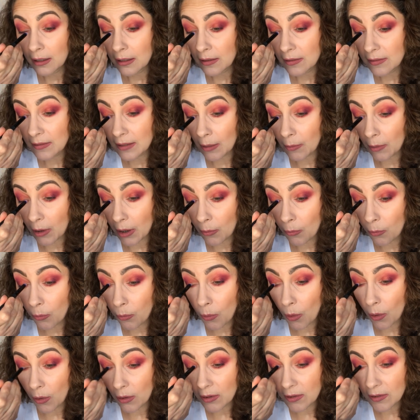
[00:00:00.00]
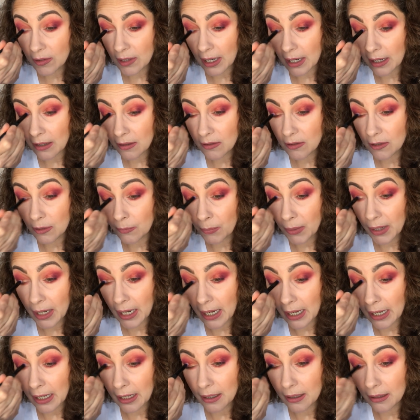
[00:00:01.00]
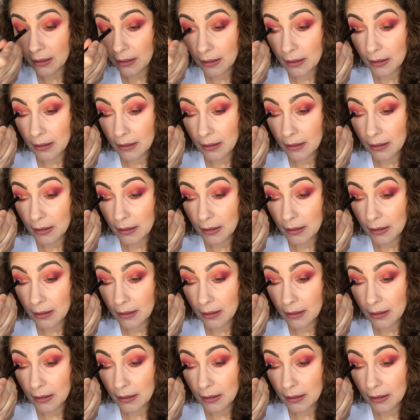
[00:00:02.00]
so I want it to be